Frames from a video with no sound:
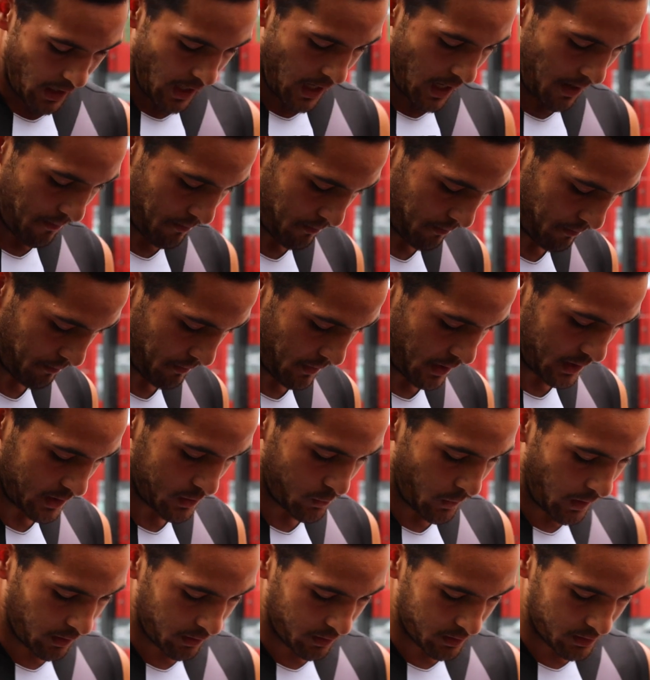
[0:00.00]

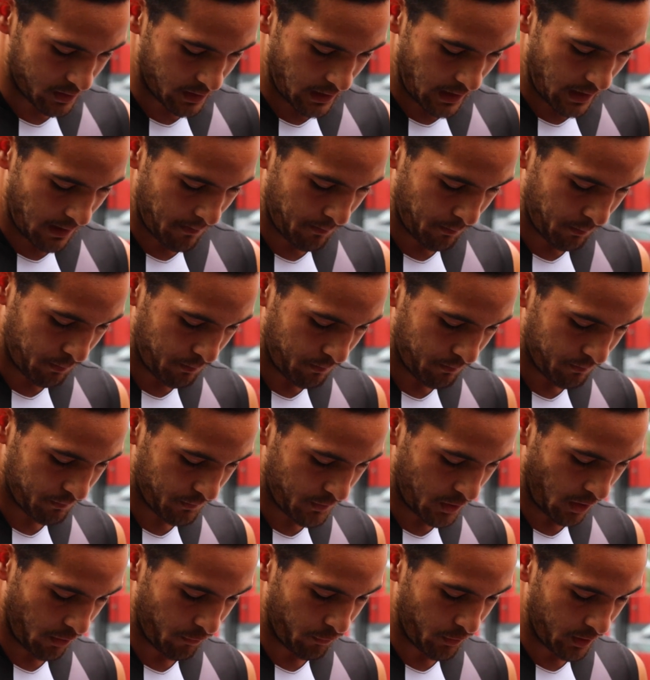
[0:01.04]
as well as
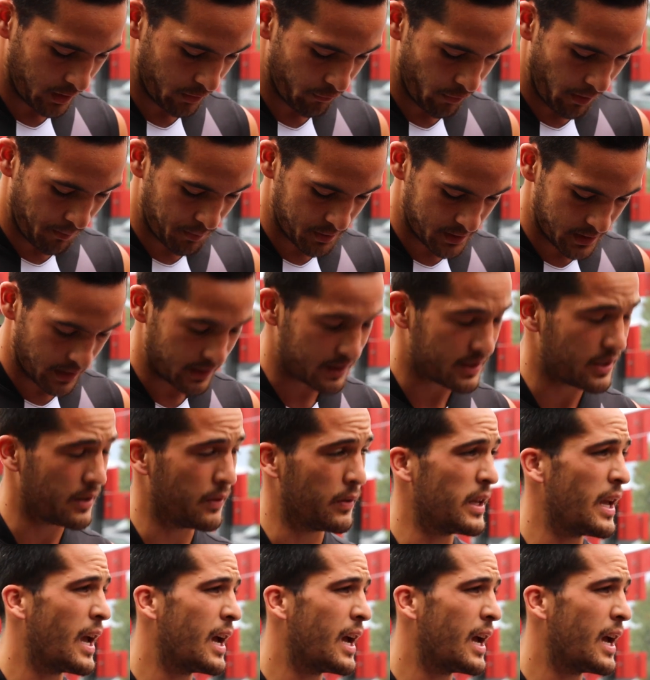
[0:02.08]
really representing